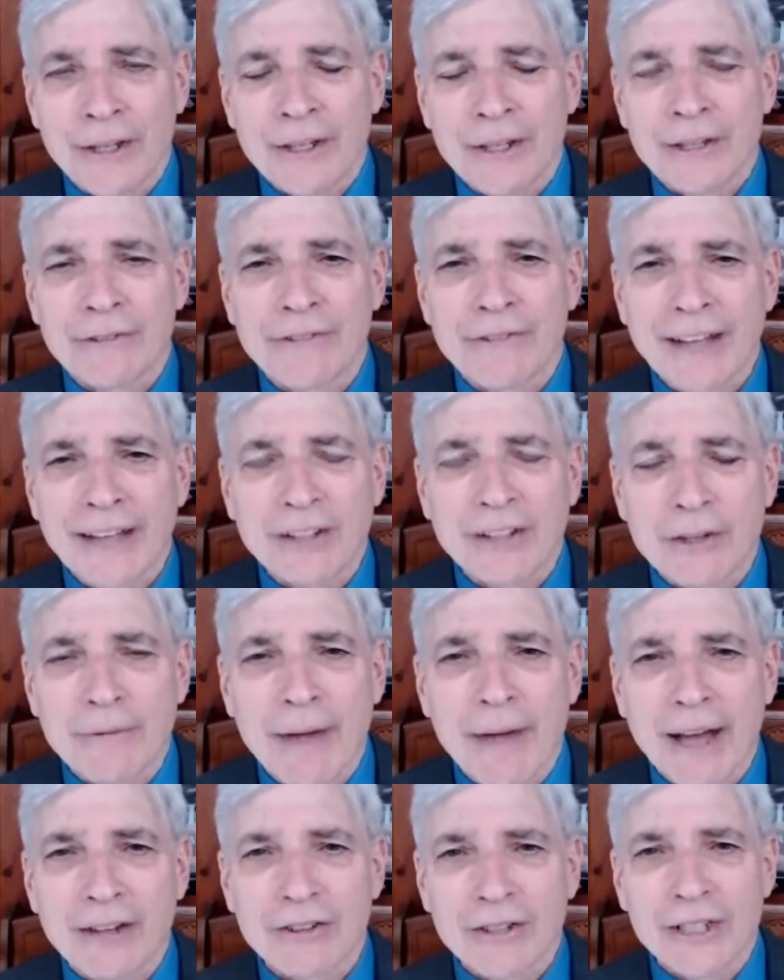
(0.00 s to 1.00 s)
The fact of the
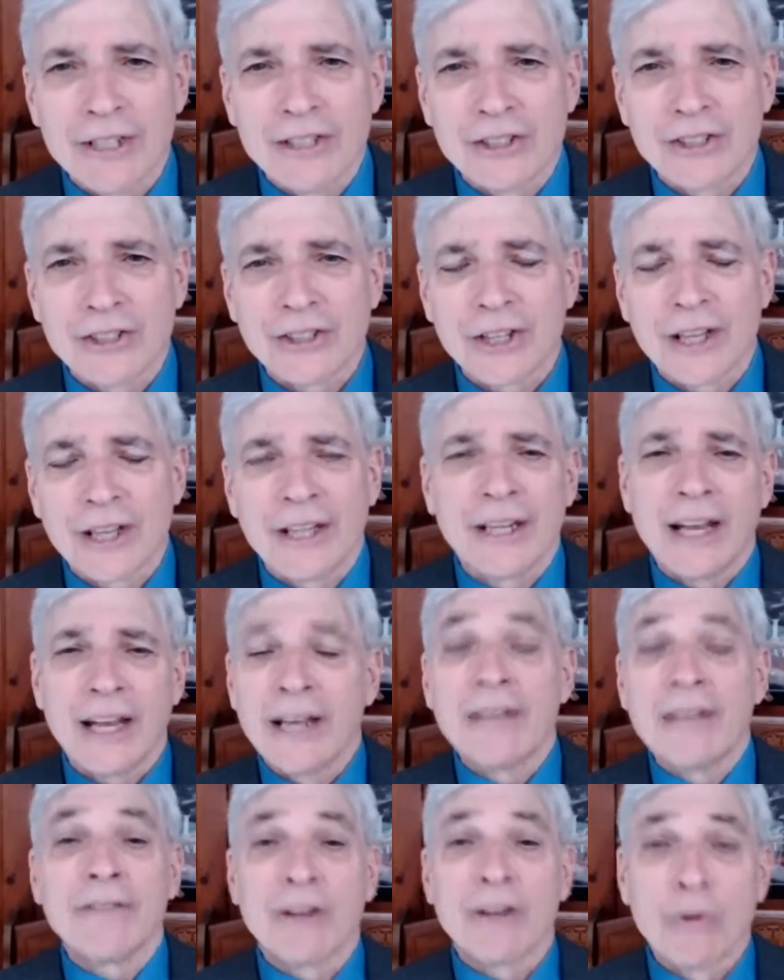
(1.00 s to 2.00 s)
matter is, and
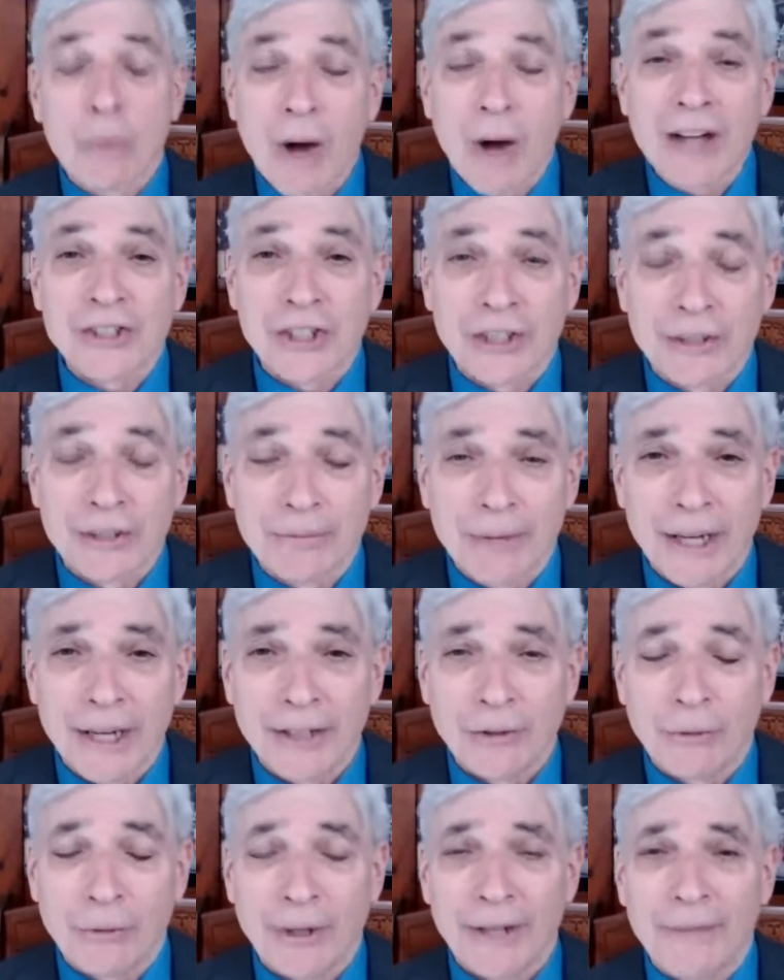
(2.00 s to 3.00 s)
even in Washington, by
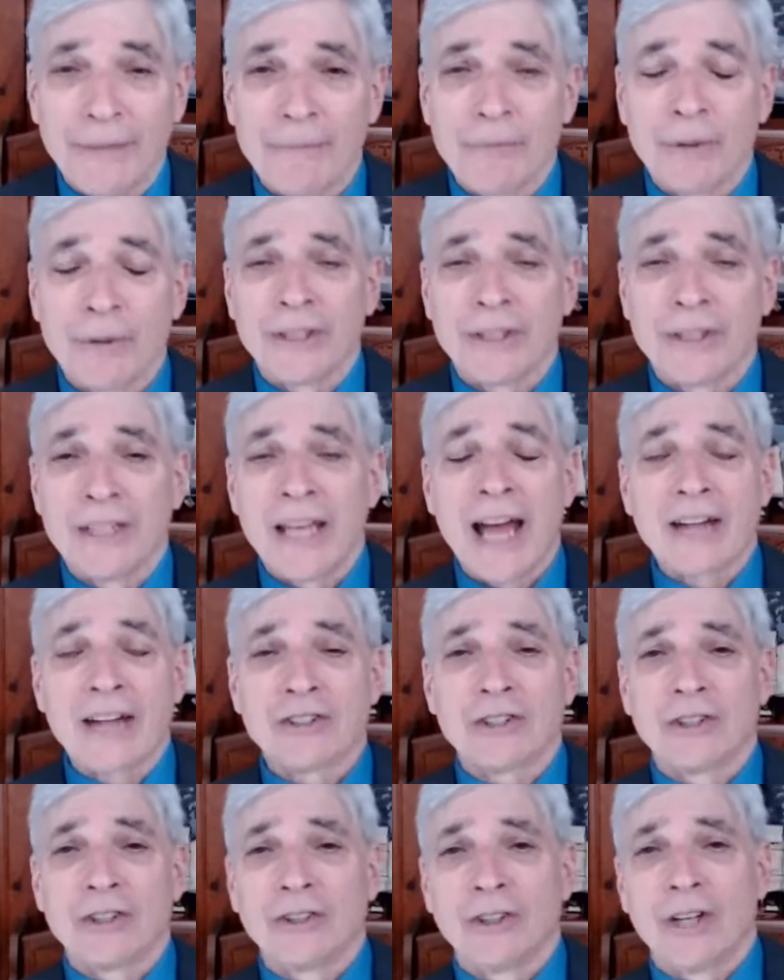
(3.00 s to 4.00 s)
the way, with the
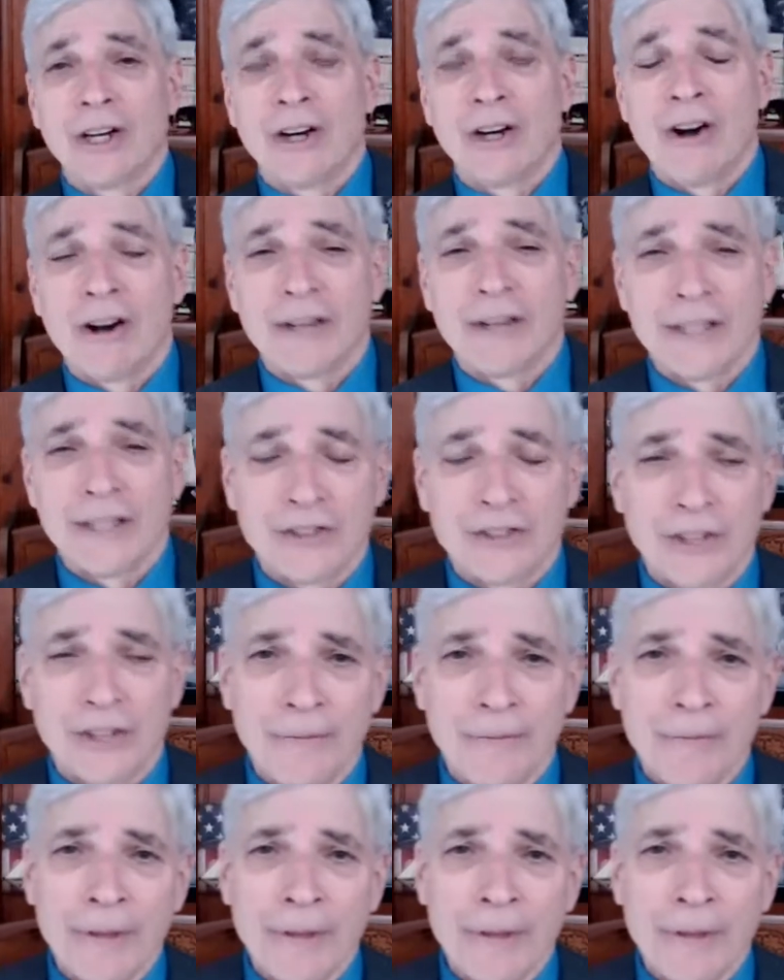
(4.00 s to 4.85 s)
national RNC,